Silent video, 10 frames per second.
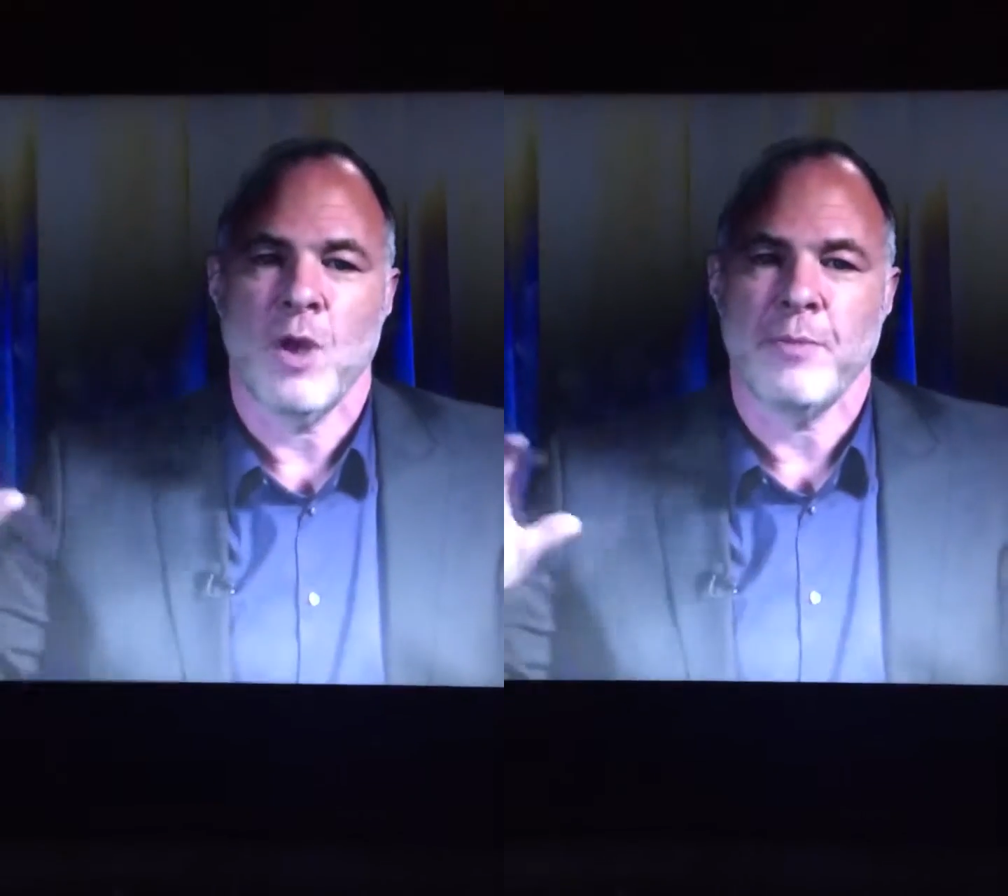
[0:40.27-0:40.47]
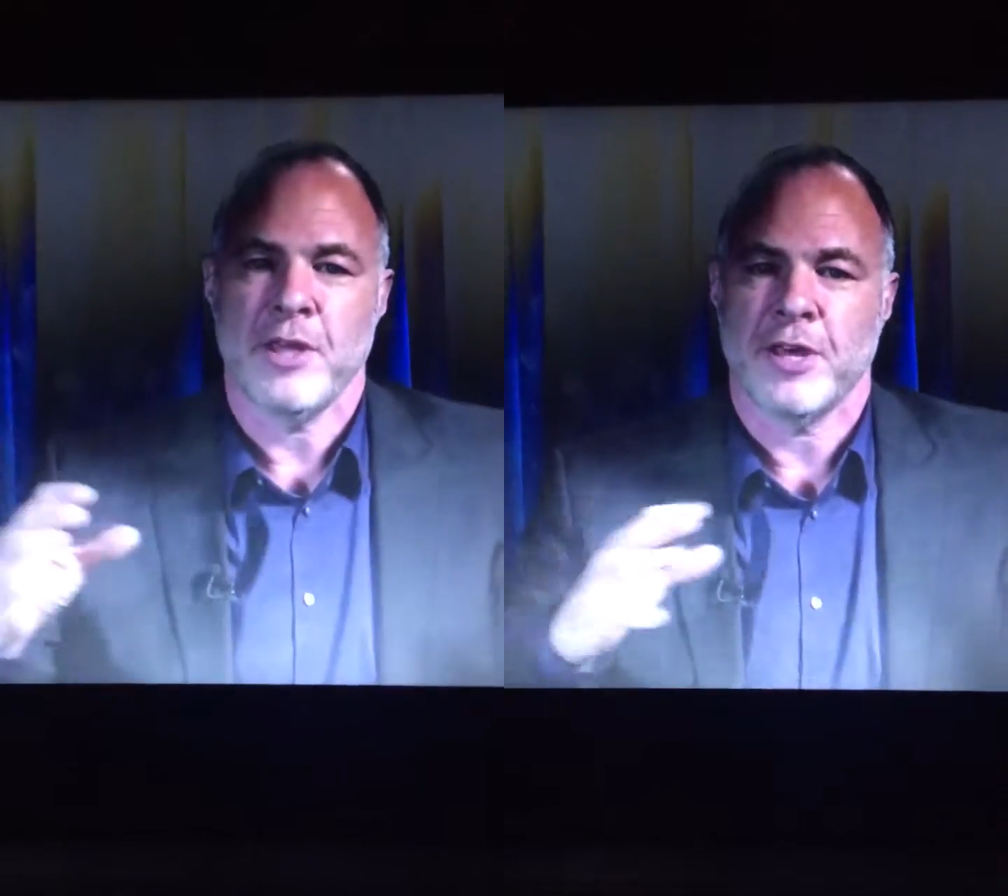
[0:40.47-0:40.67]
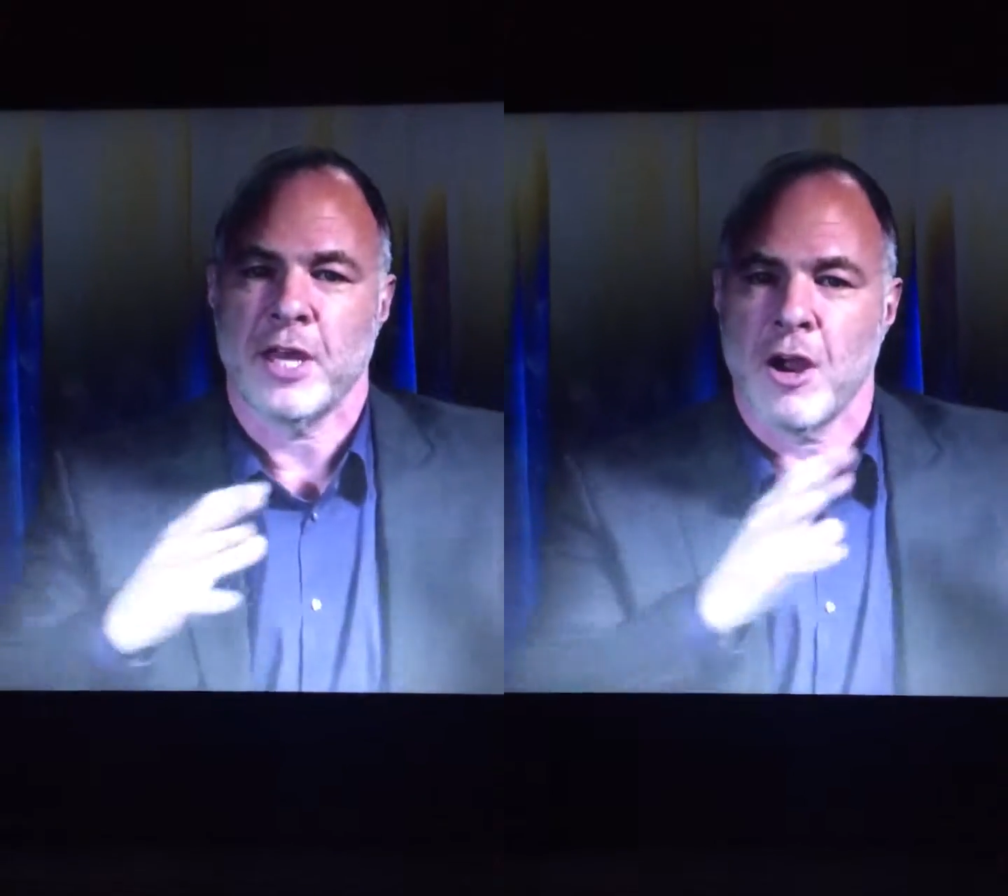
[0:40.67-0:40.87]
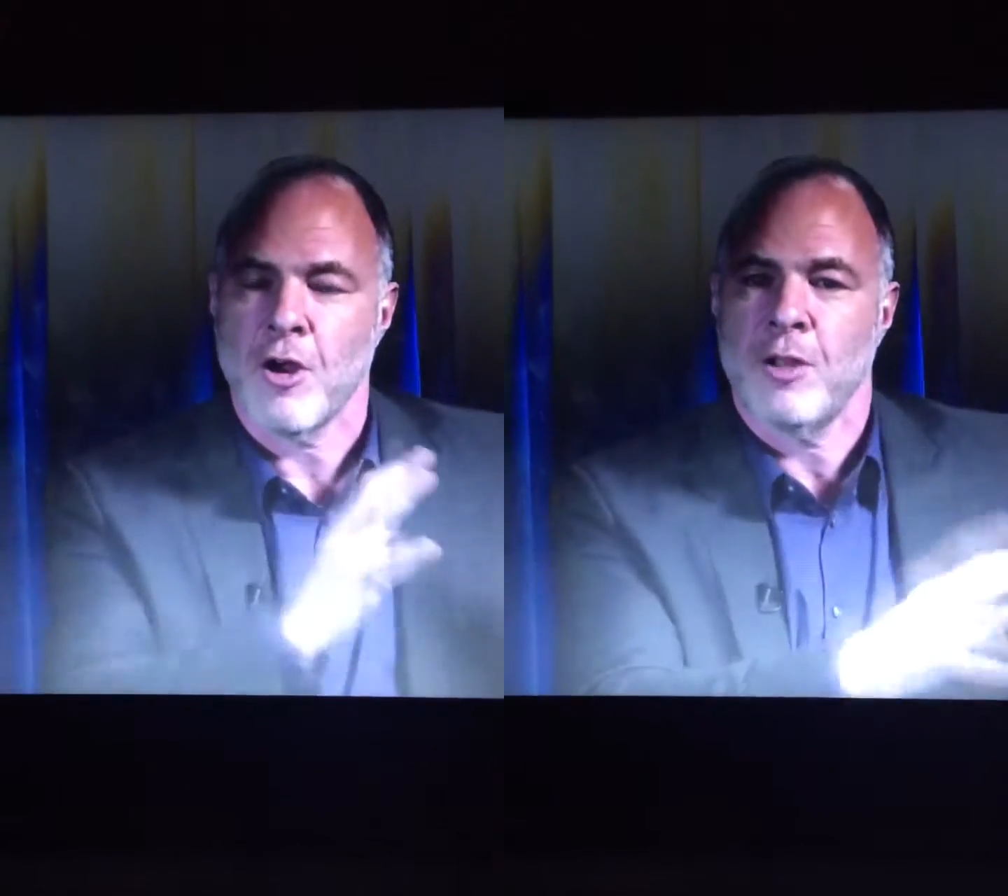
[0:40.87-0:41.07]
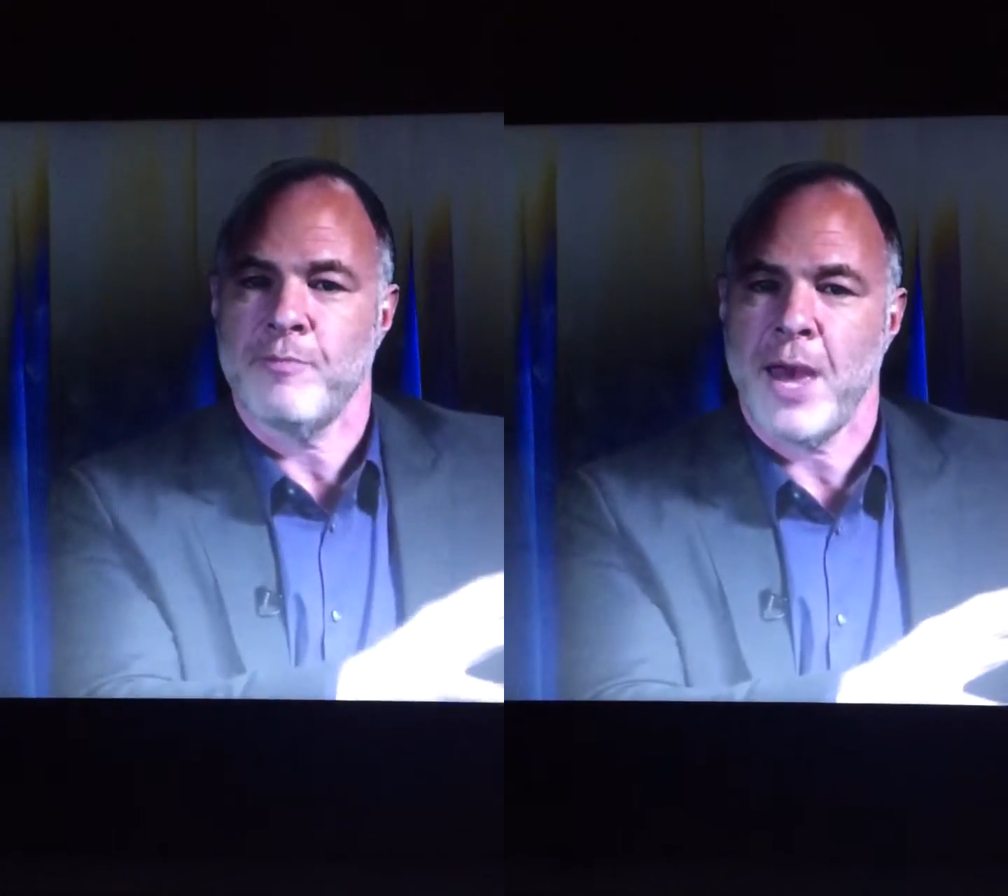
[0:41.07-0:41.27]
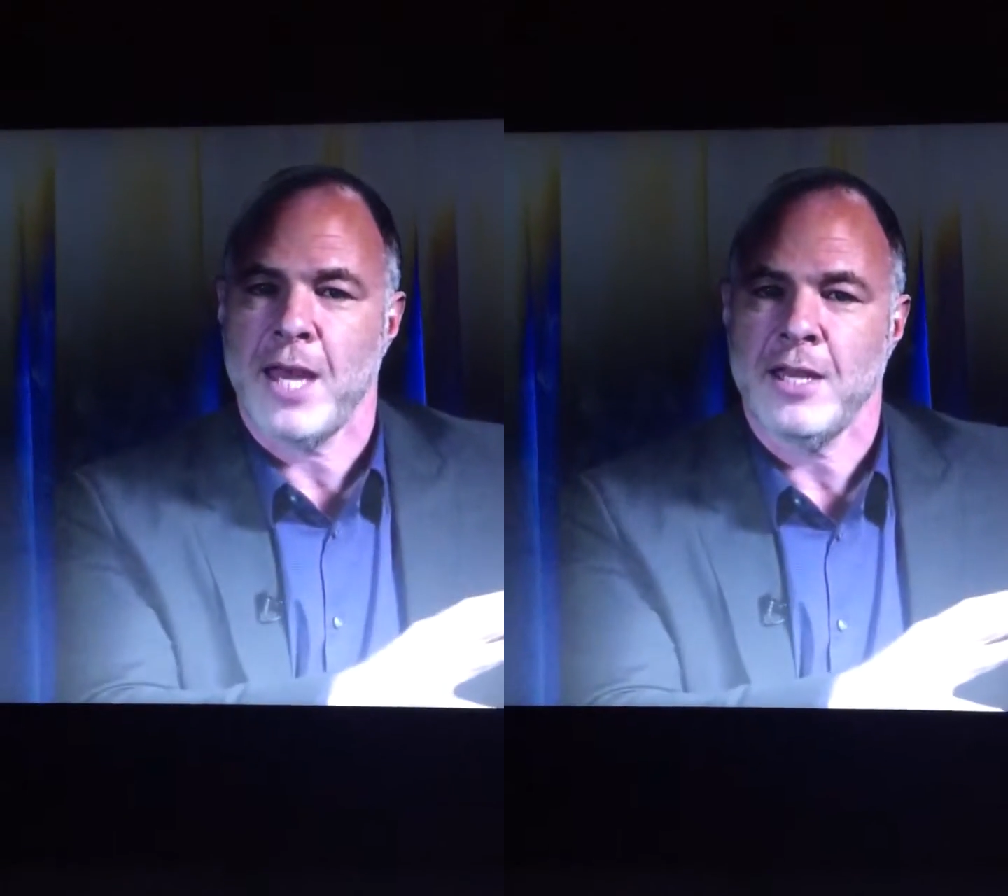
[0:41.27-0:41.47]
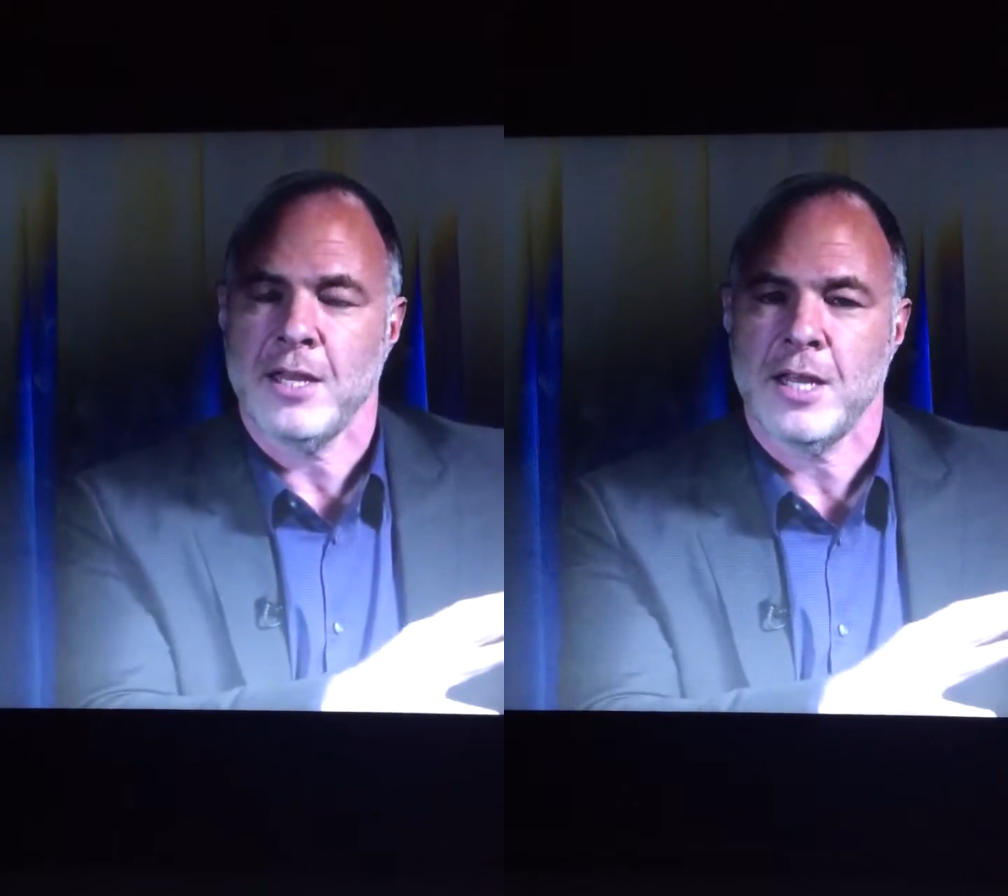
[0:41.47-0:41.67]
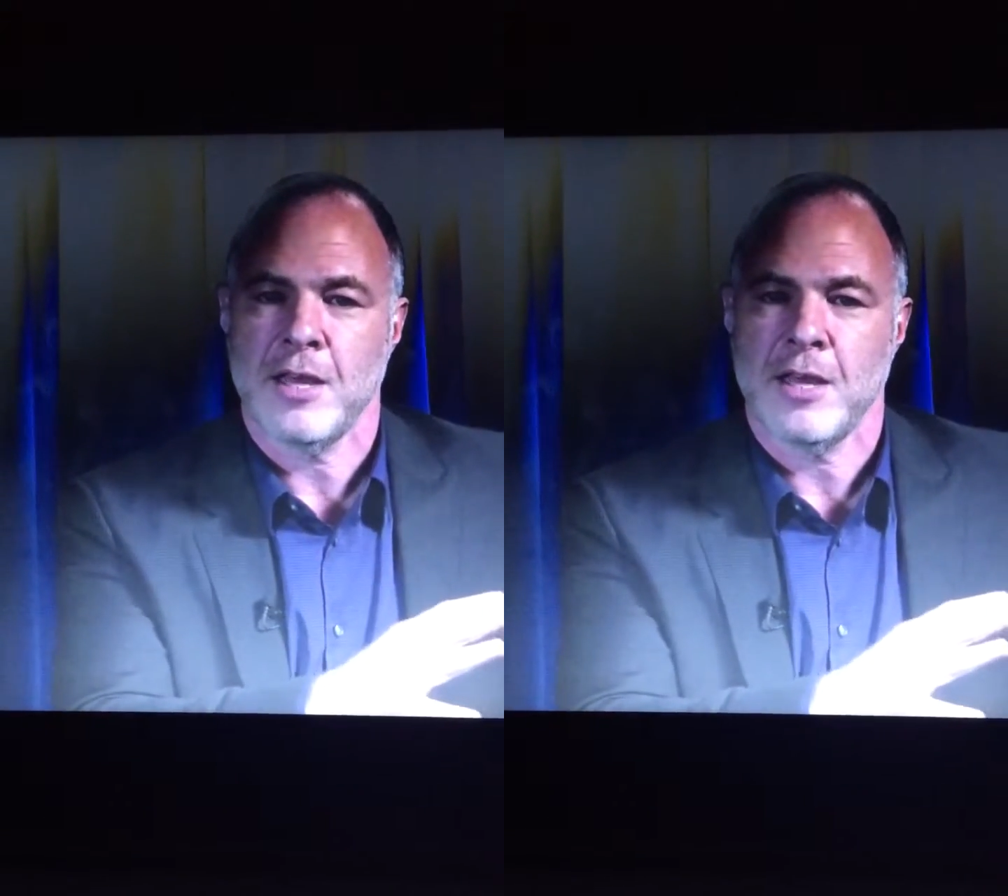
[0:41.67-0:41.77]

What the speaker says: women is going to hurt men